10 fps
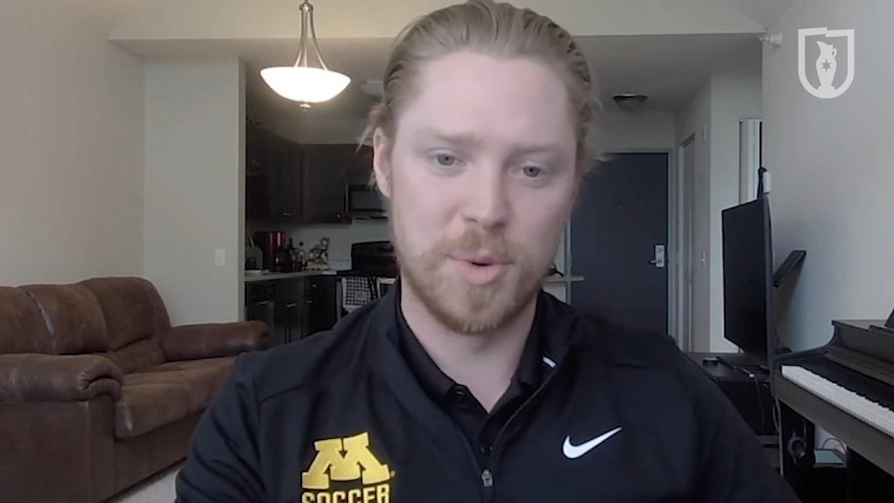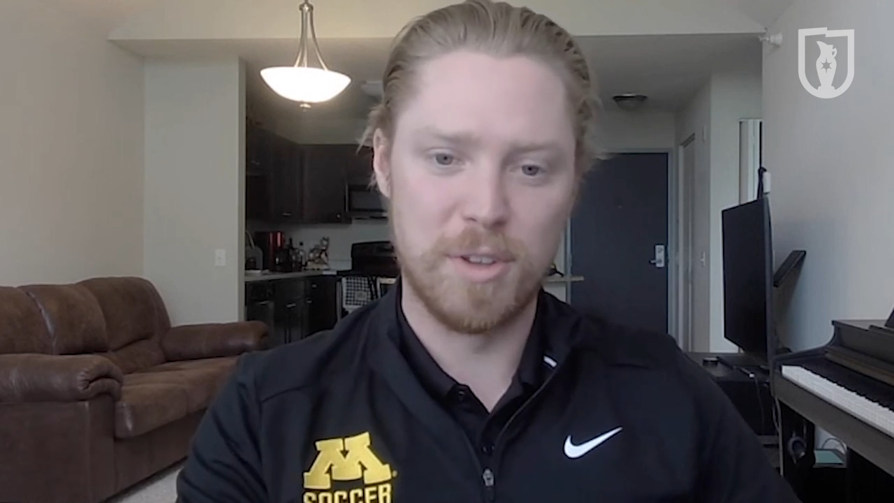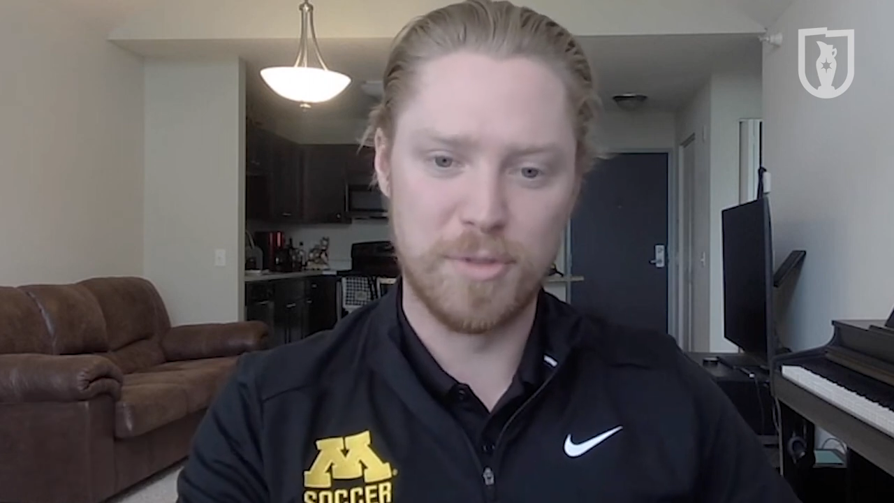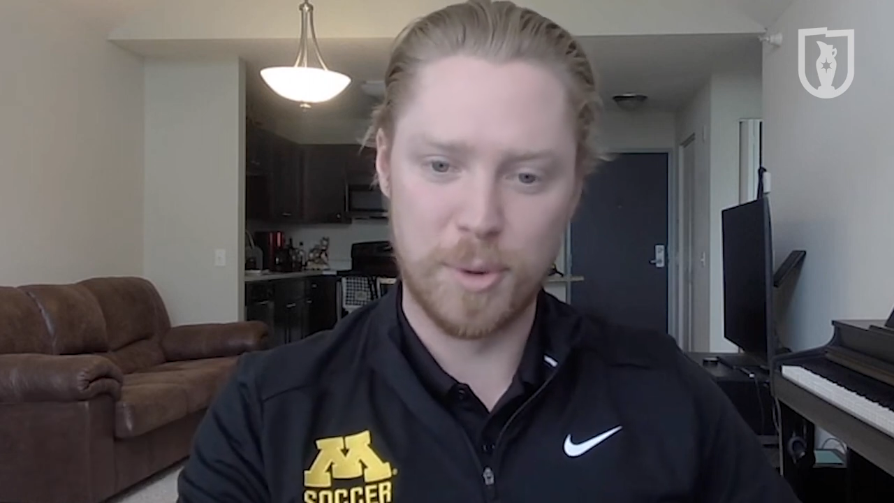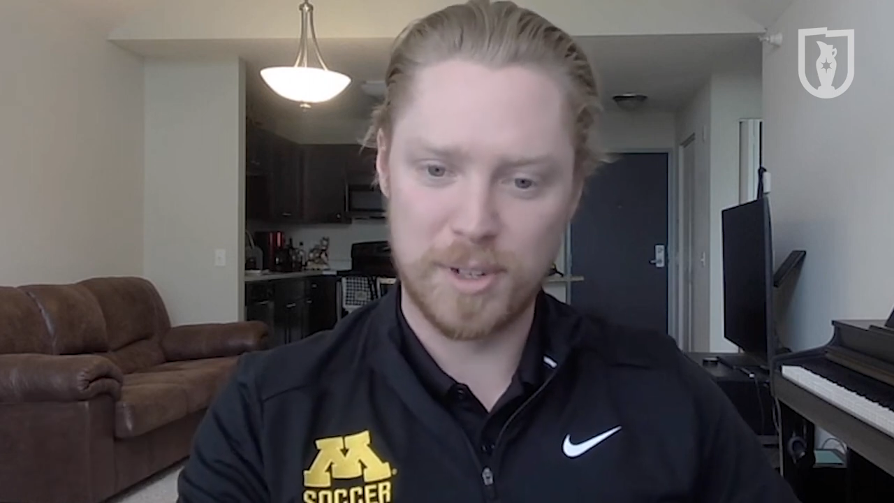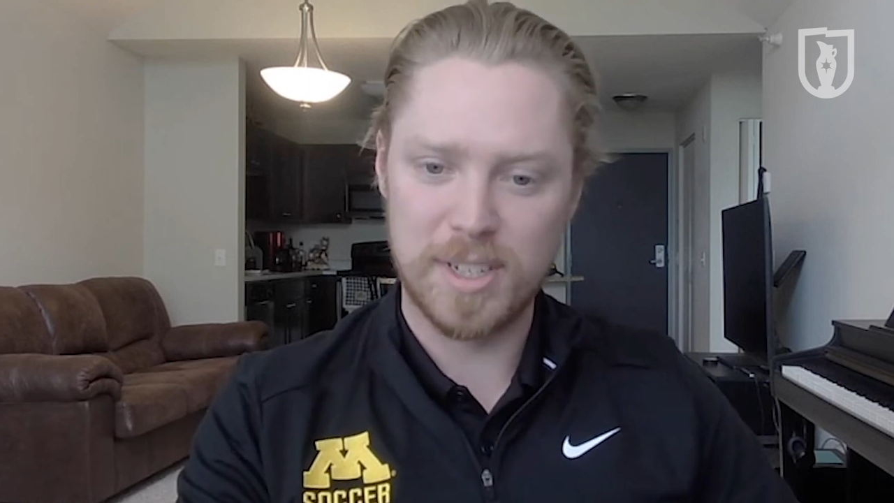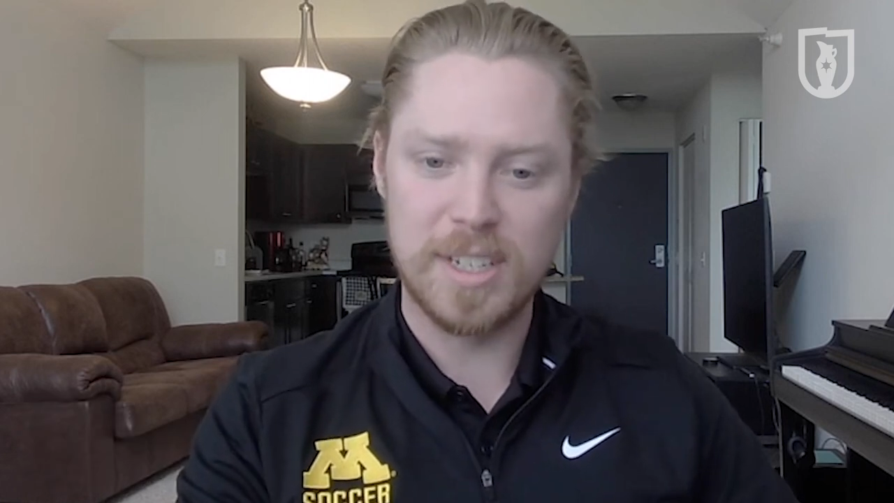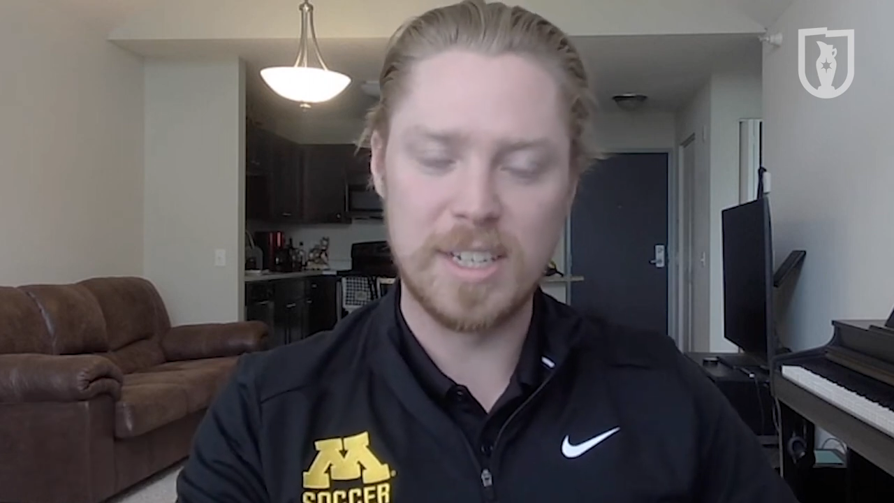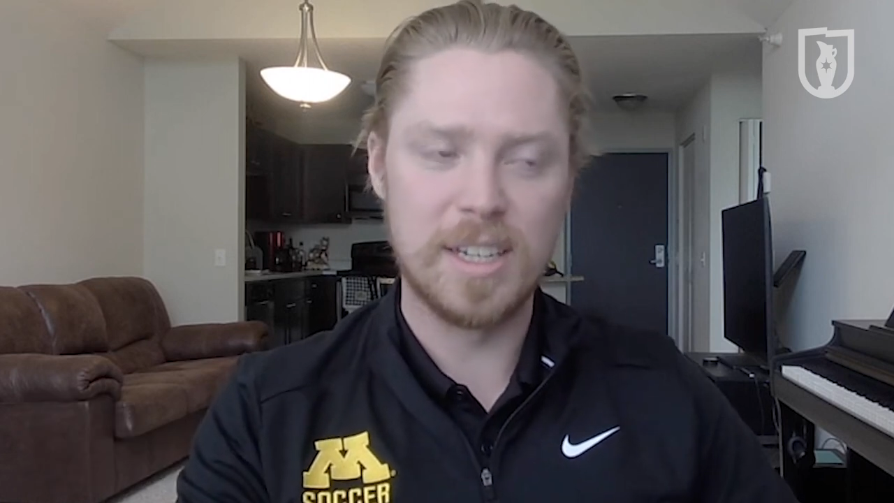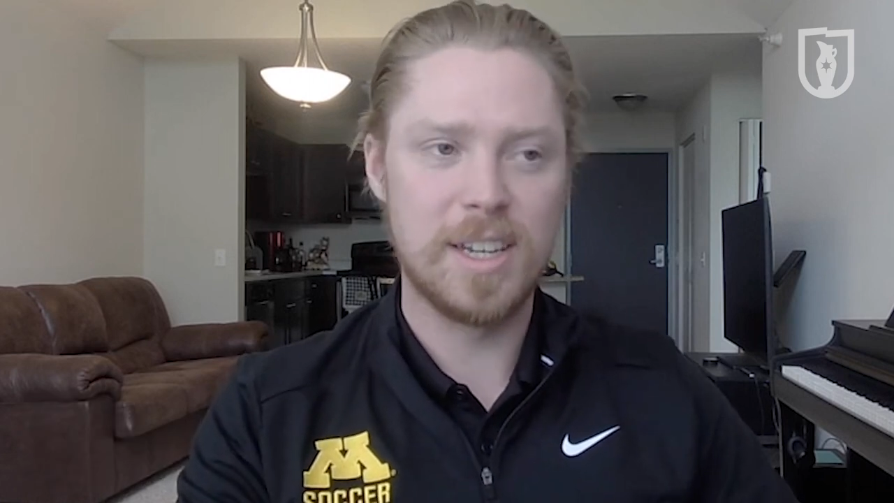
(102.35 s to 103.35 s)

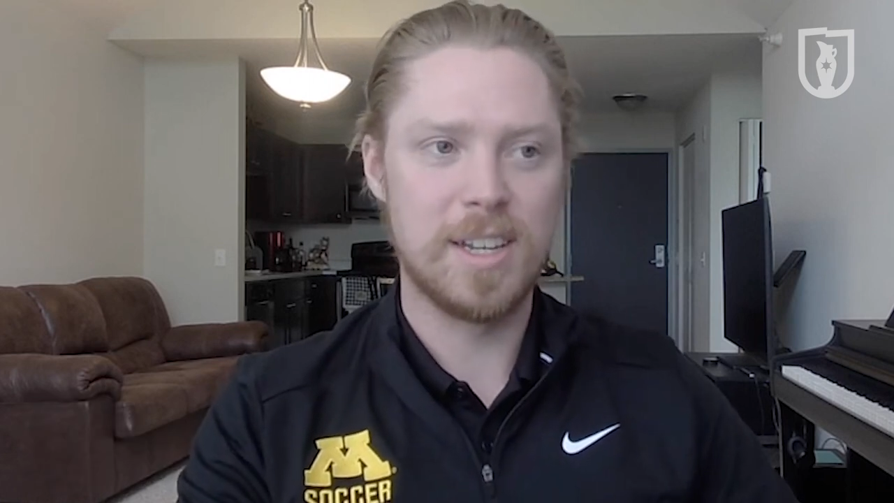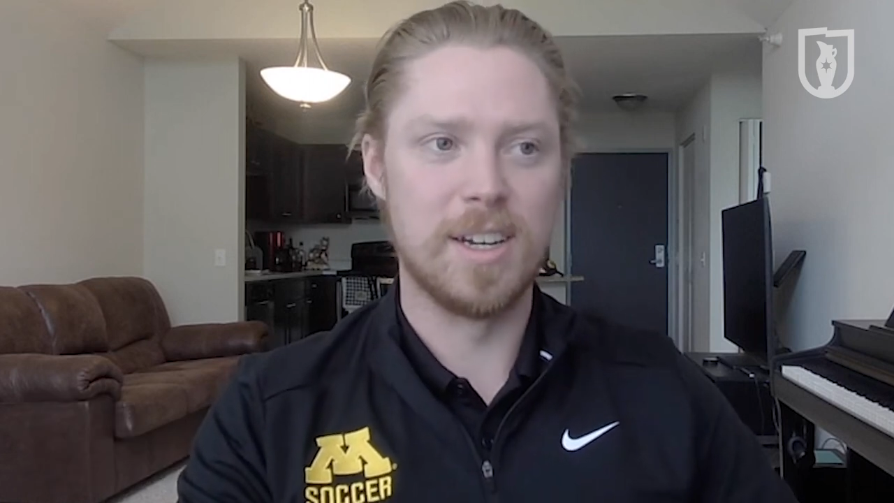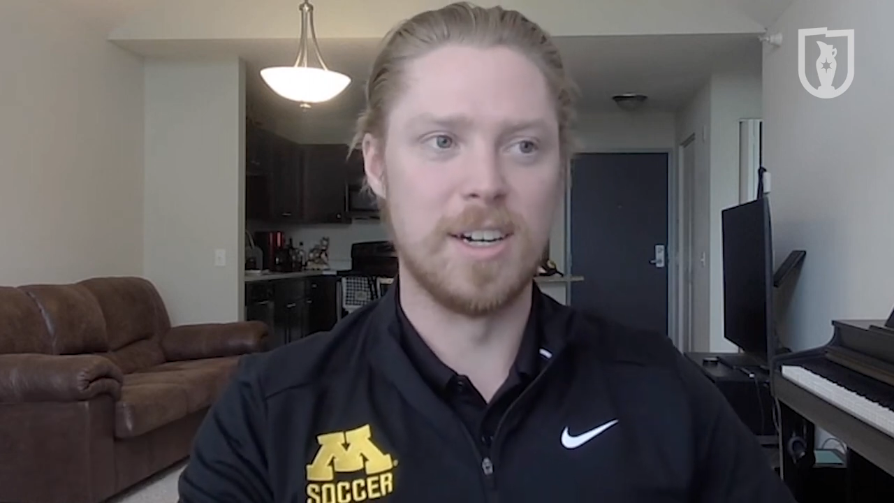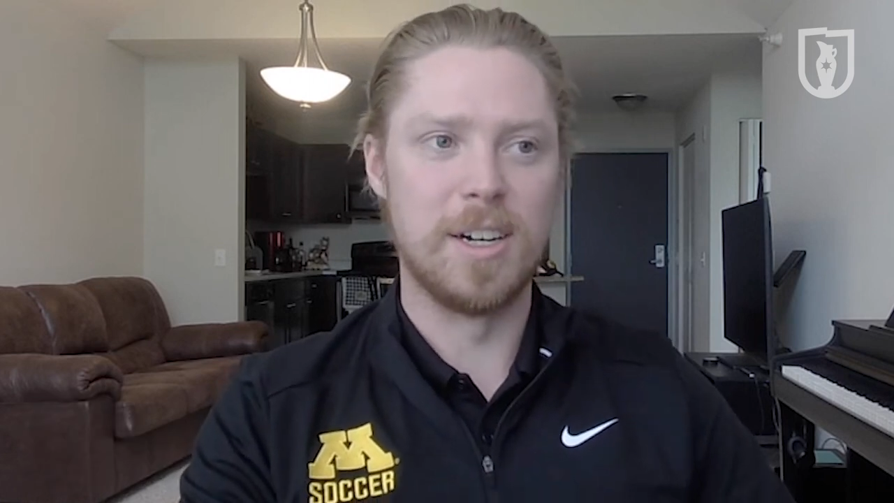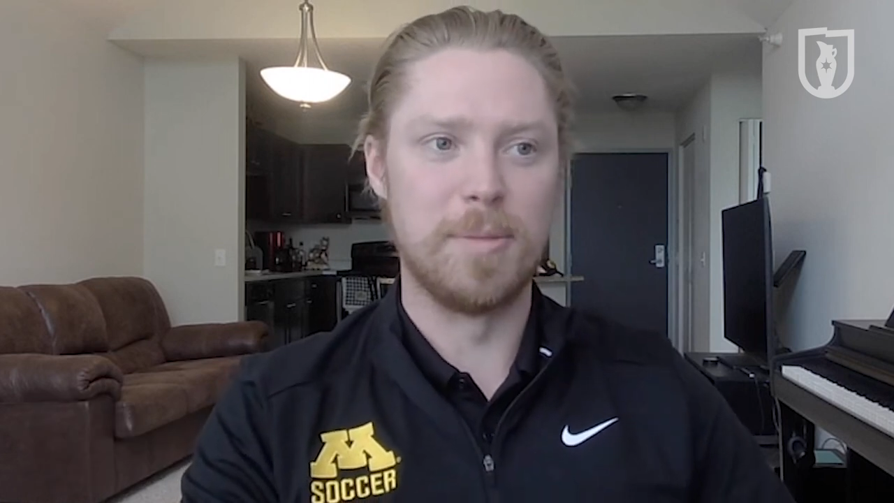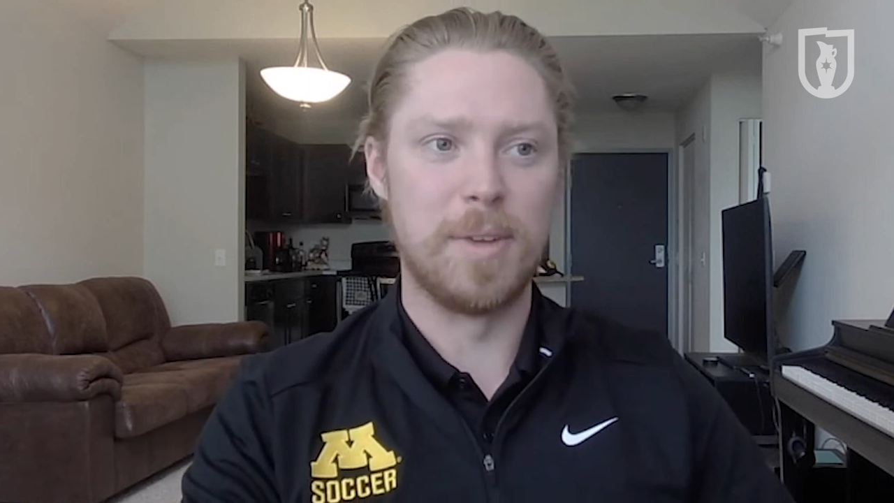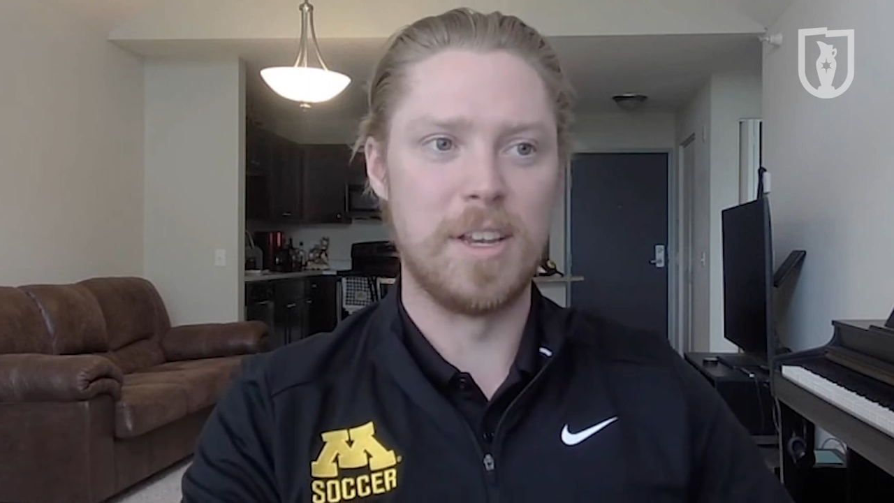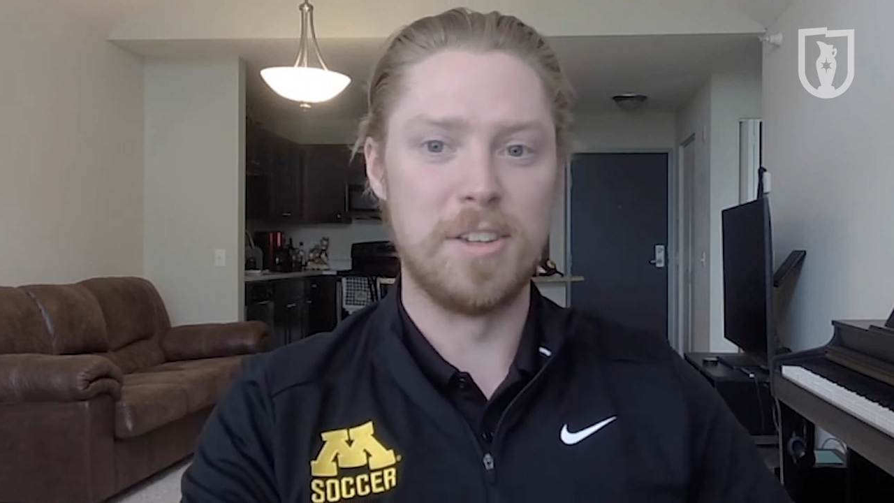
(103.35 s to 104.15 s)
2014 um,